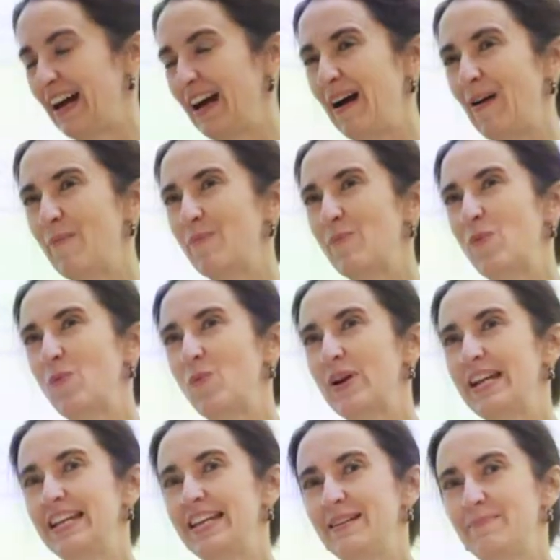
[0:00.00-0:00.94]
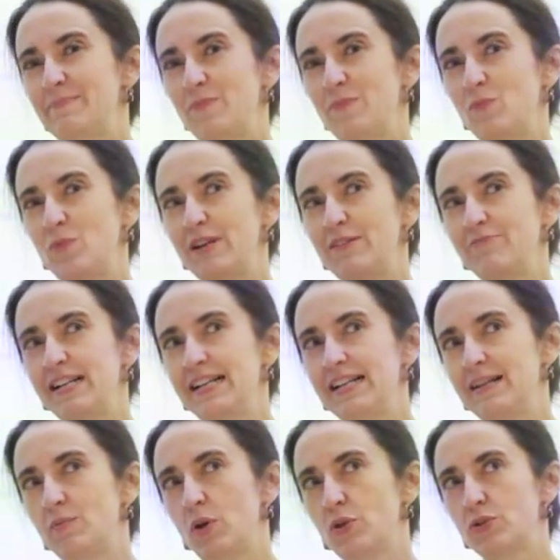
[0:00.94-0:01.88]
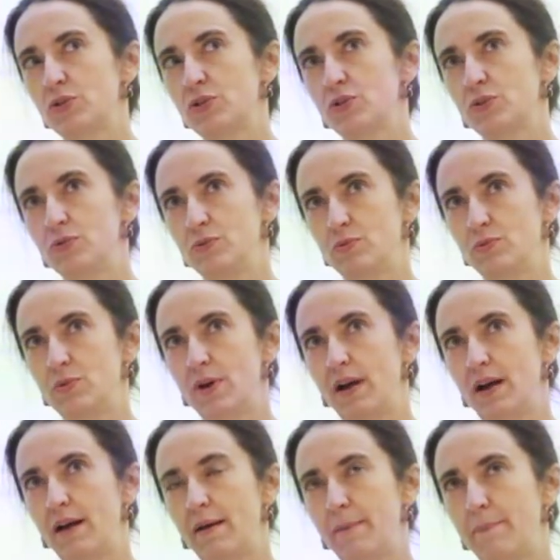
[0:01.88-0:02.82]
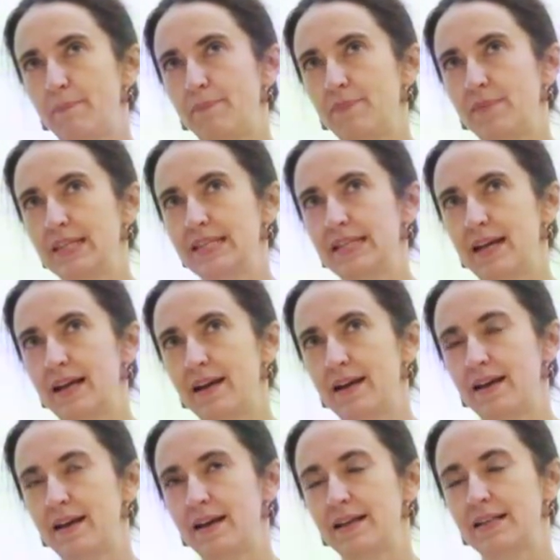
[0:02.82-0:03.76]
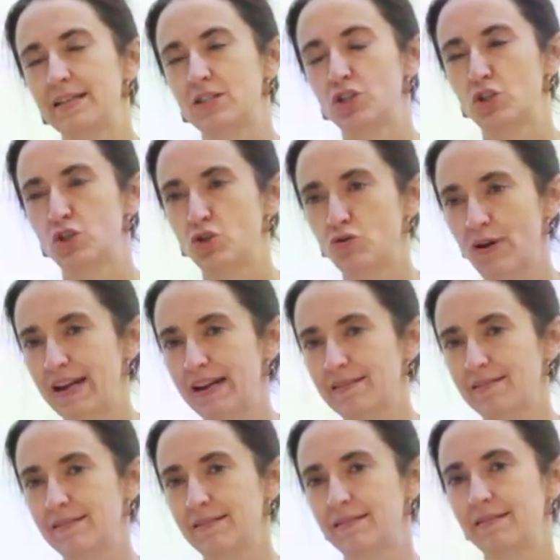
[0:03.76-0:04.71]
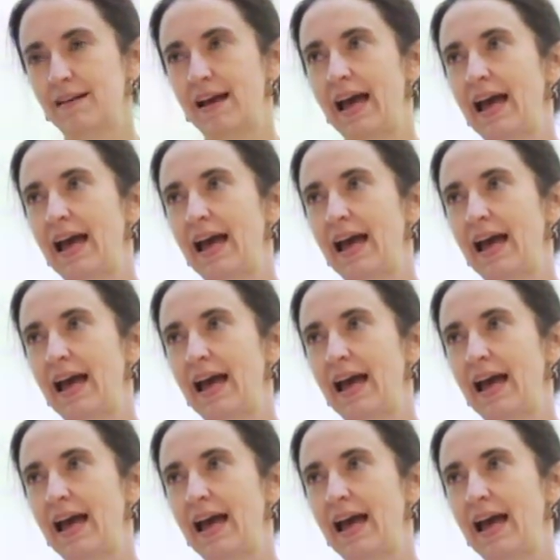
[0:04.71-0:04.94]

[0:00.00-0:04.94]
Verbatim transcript: Um, we, we really want to um, uh, strengthen